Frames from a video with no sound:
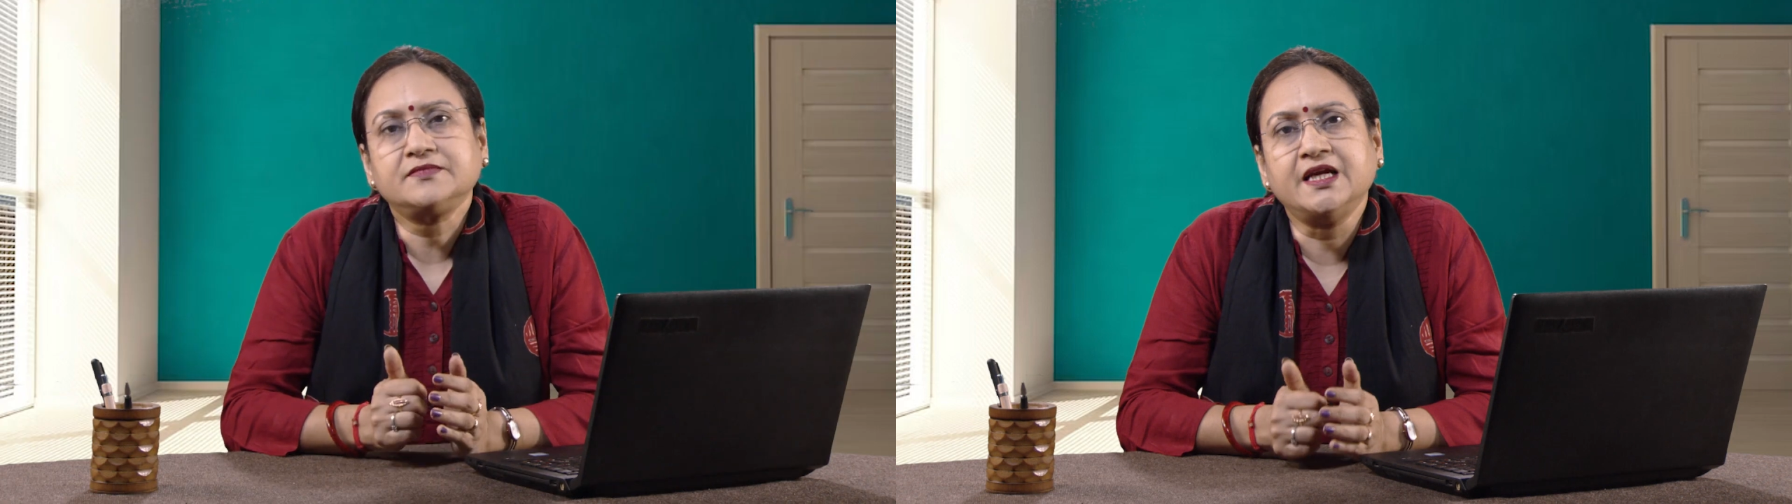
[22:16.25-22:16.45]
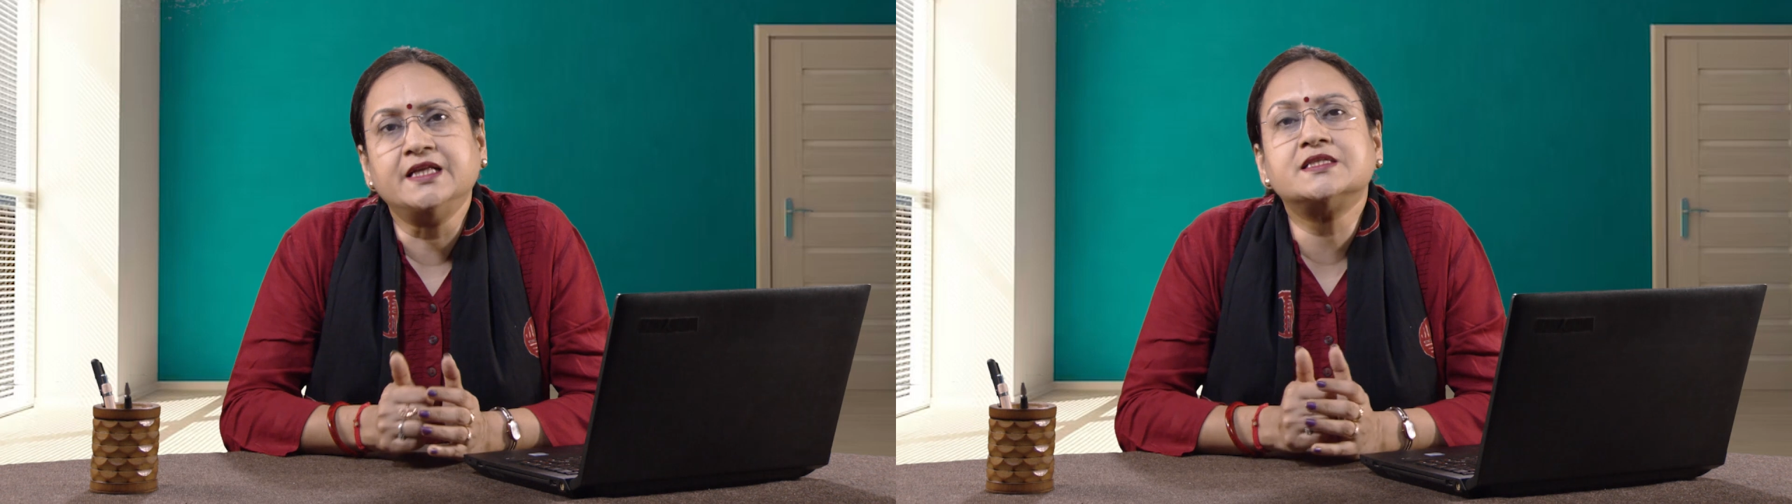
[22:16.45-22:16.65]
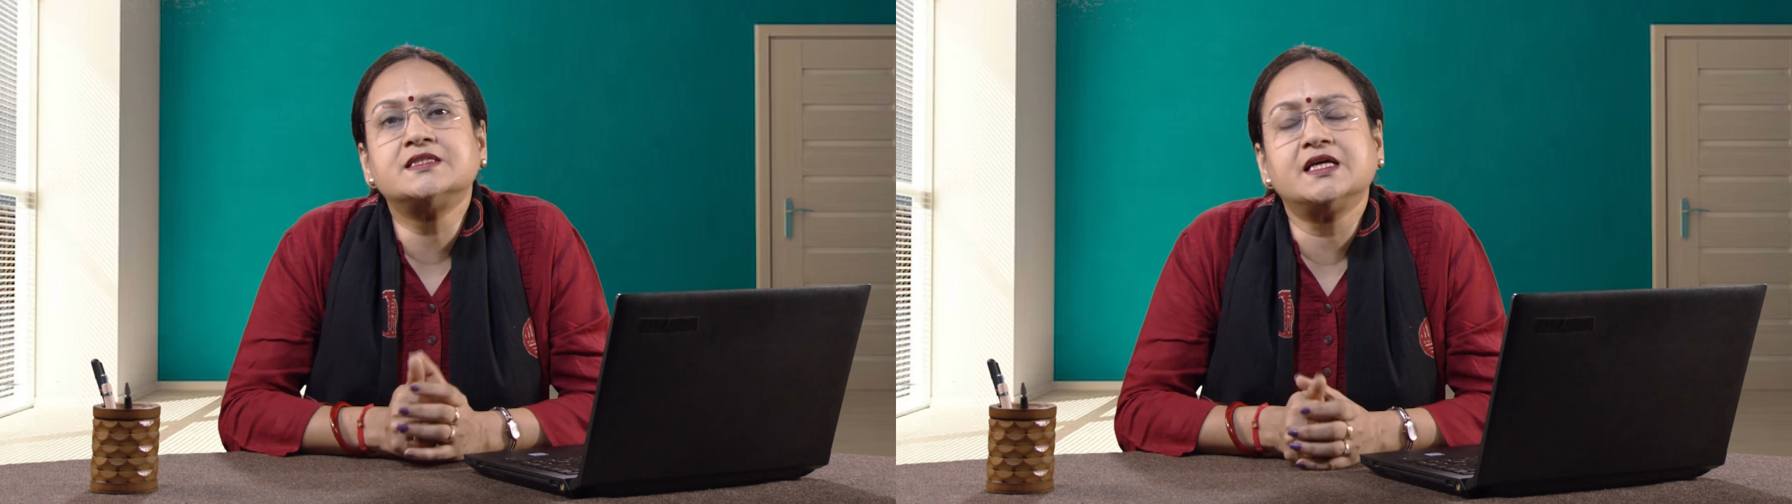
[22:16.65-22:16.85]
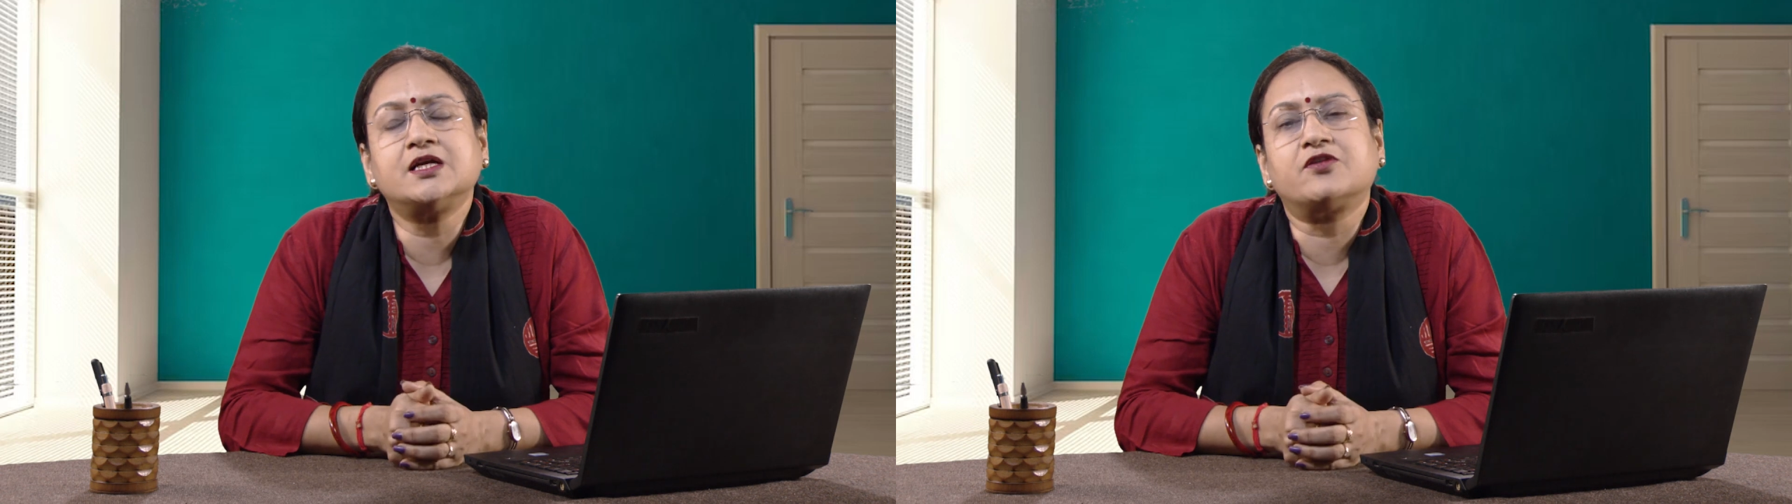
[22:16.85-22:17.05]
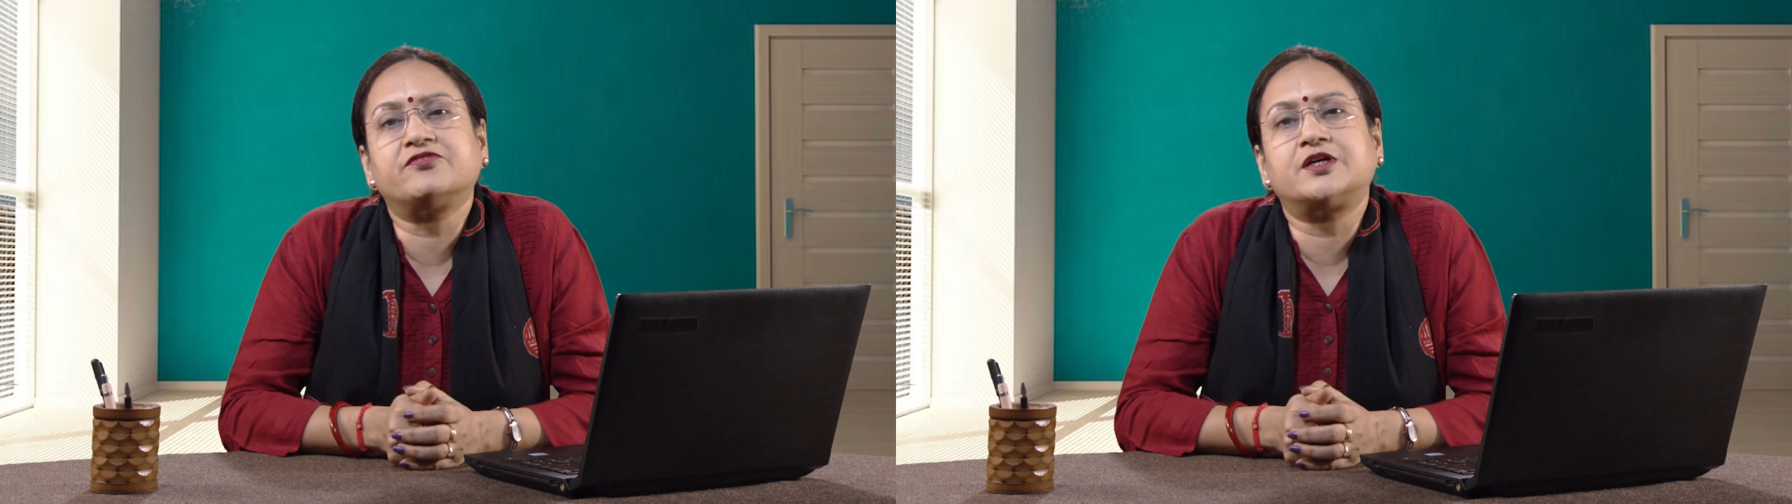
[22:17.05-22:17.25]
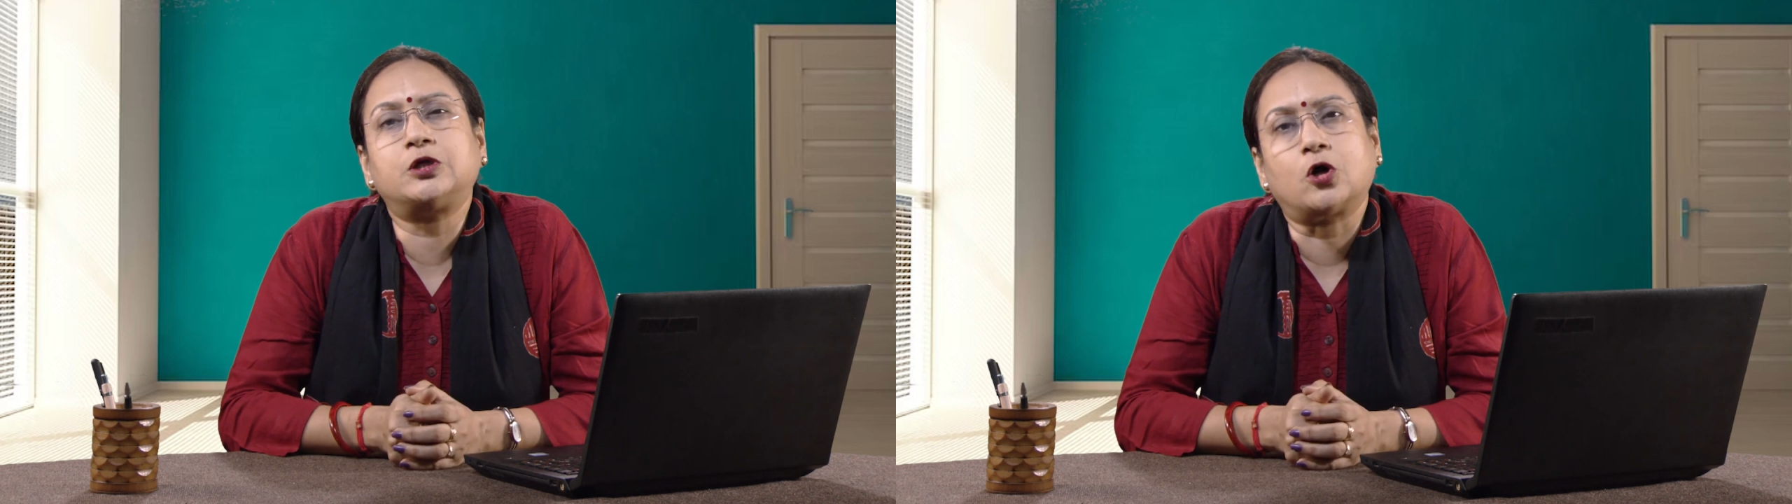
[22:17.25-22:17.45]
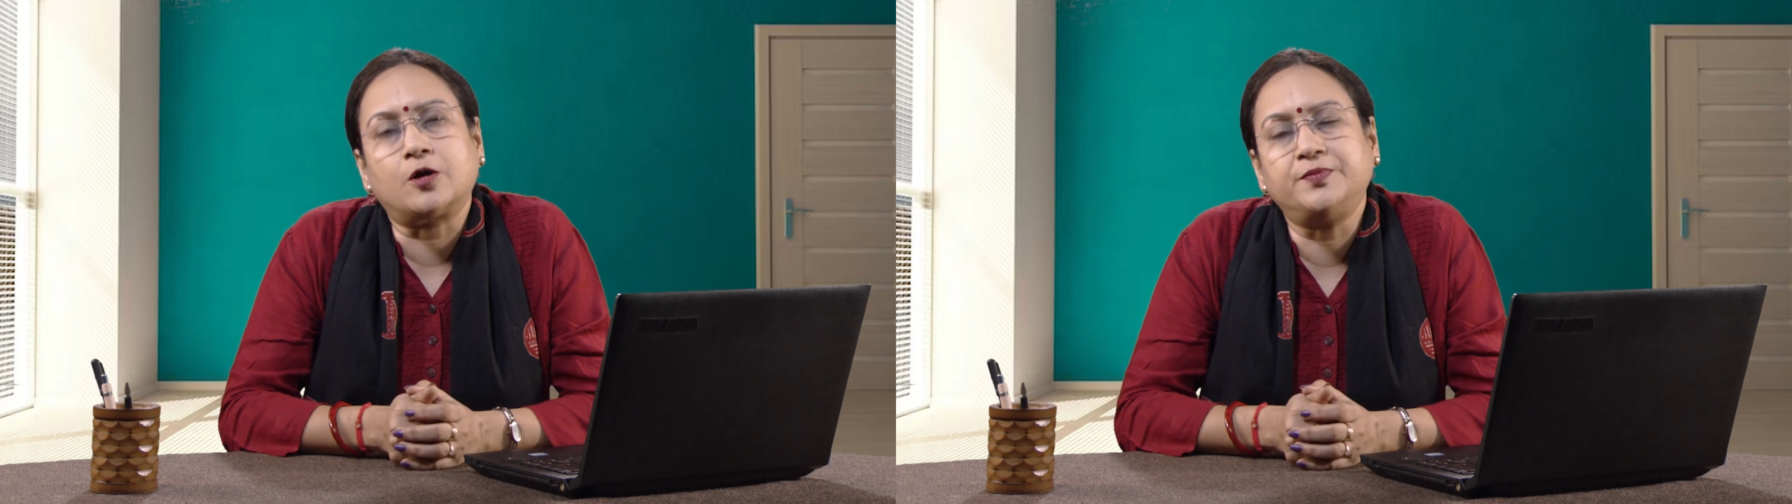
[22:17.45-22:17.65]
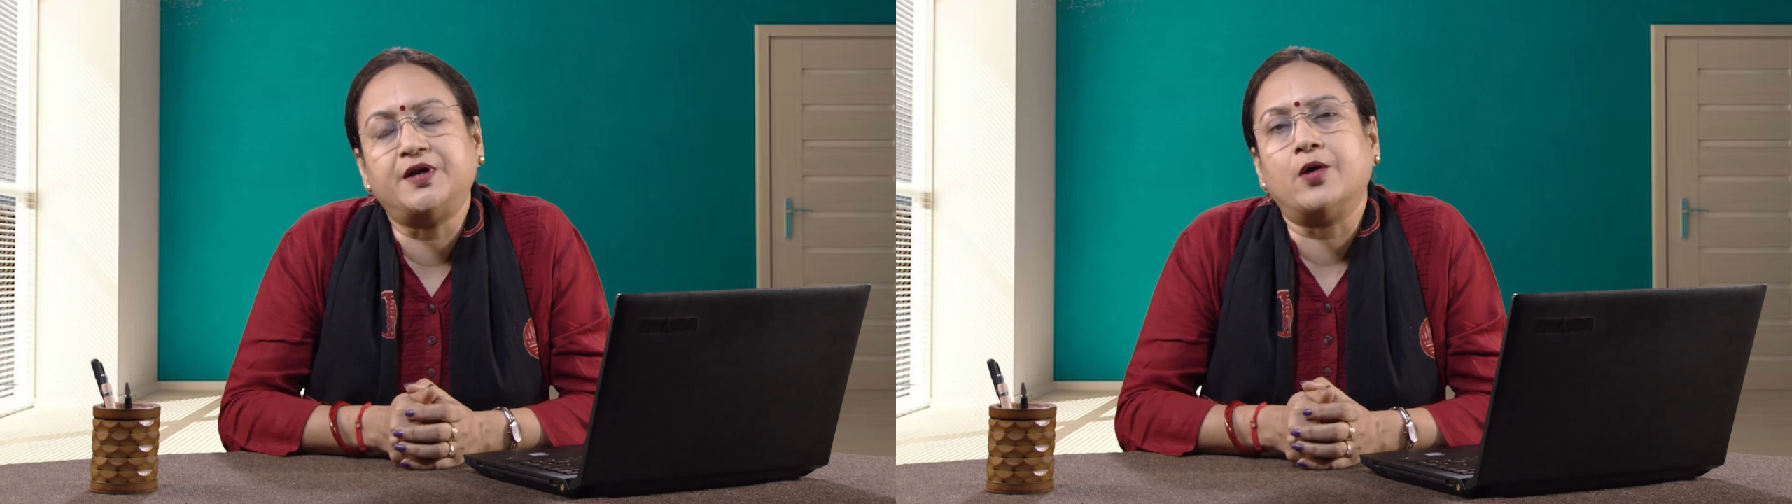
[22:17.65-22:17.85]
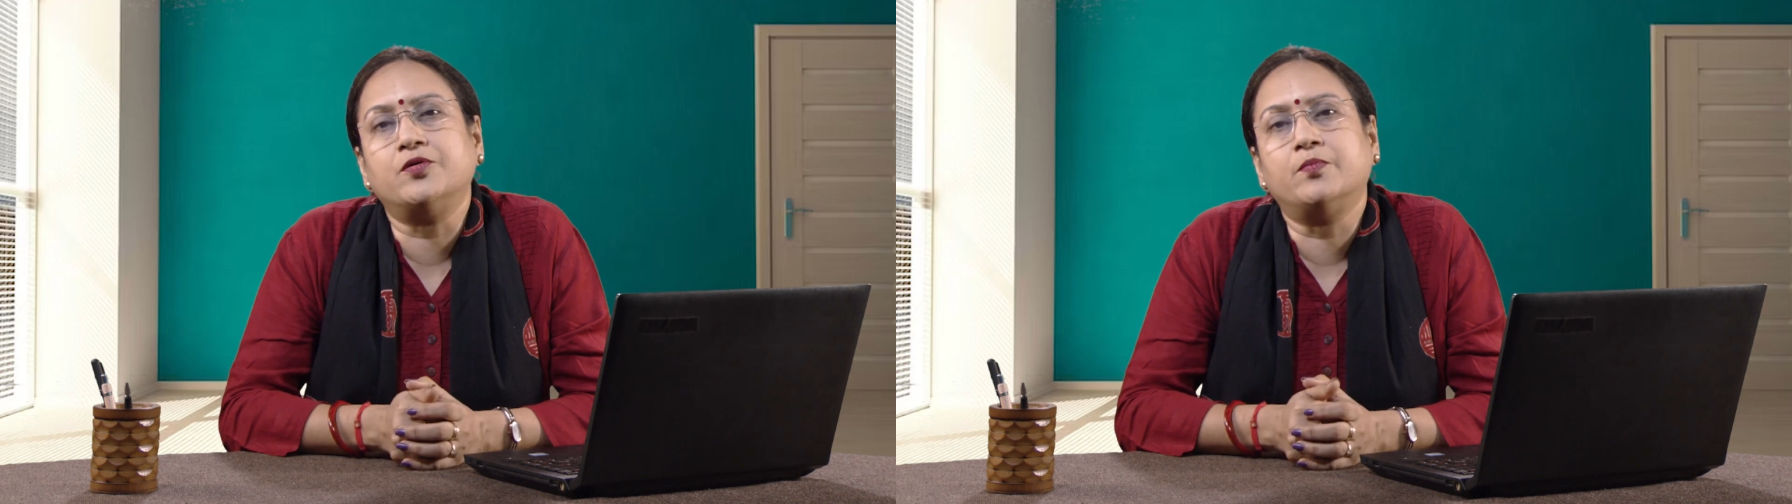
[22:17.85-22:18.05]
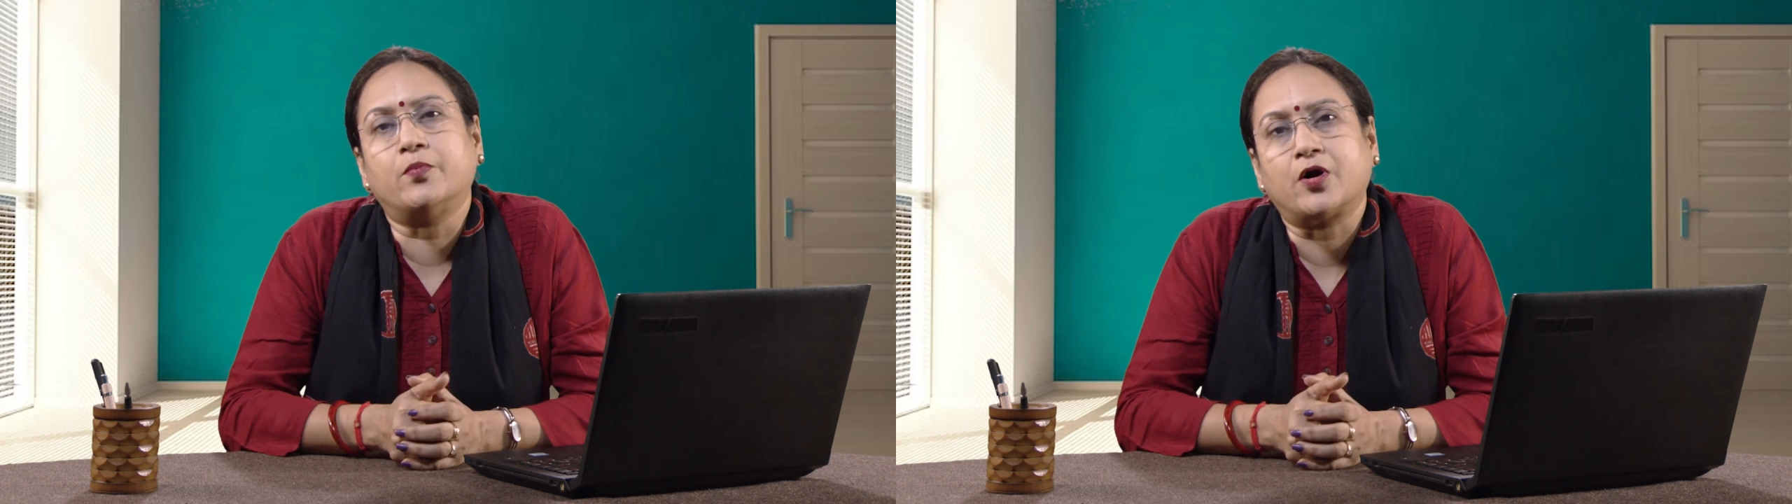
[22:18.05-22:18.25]
instead of a
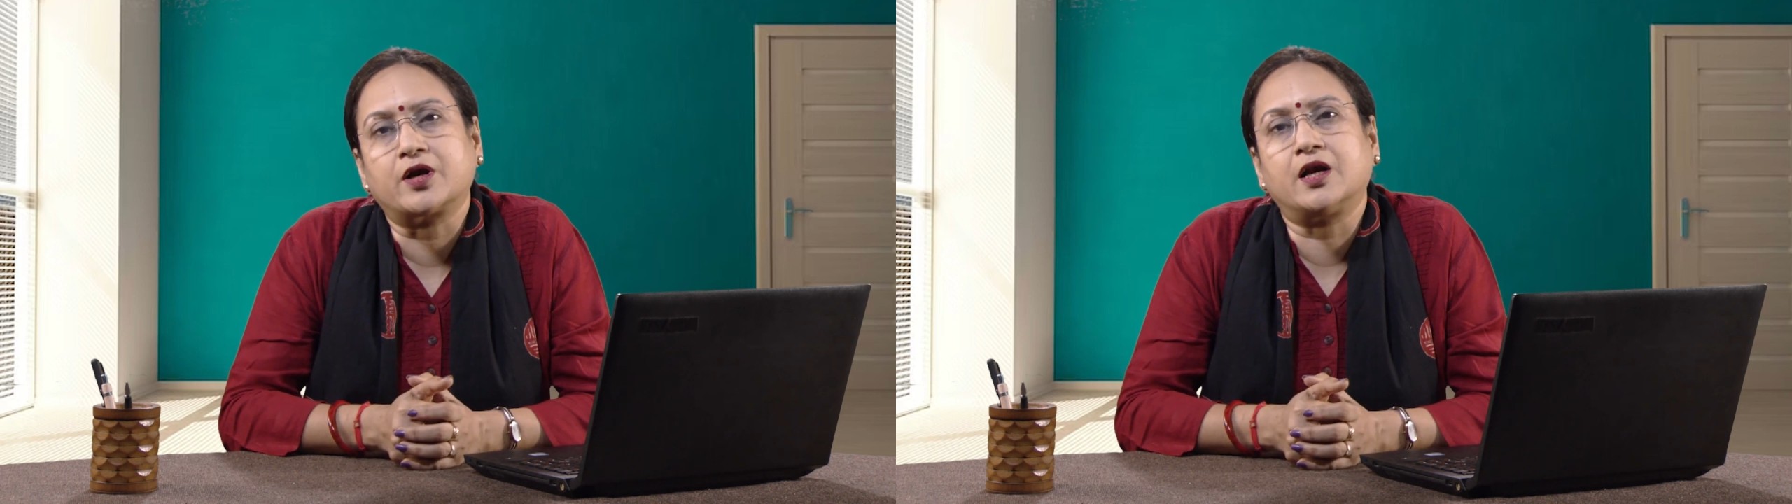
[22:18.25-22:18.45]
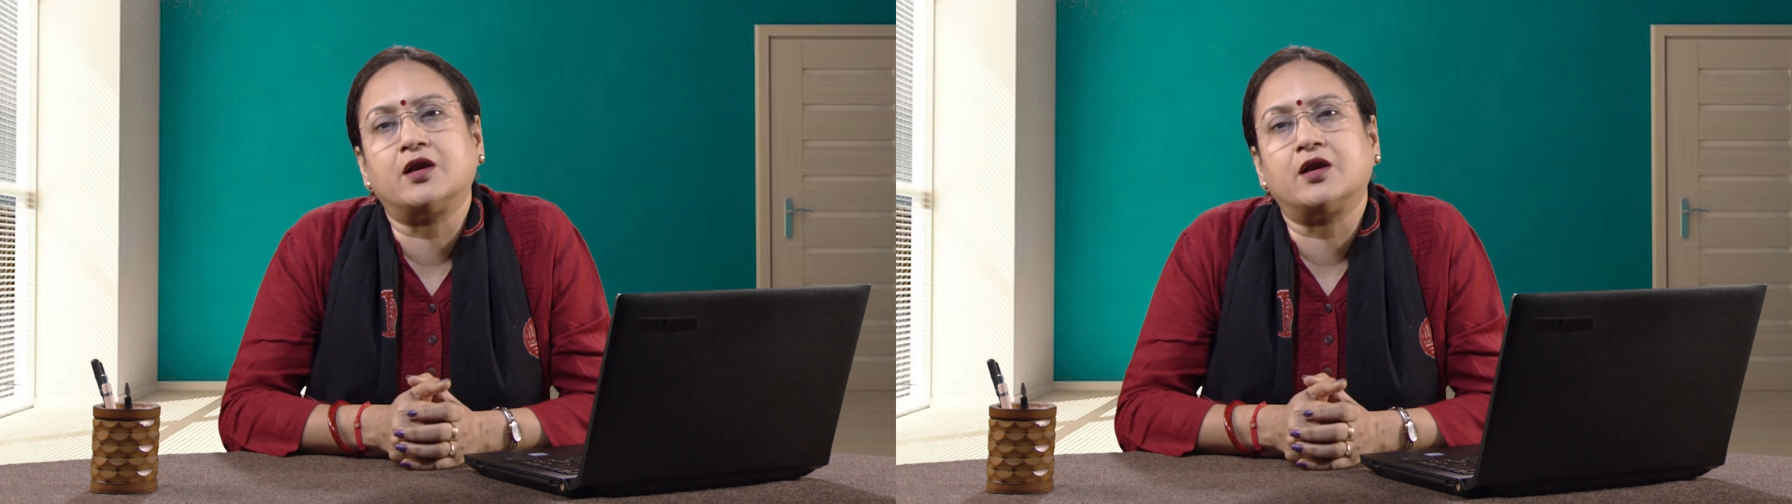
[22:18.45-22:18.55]
top-down model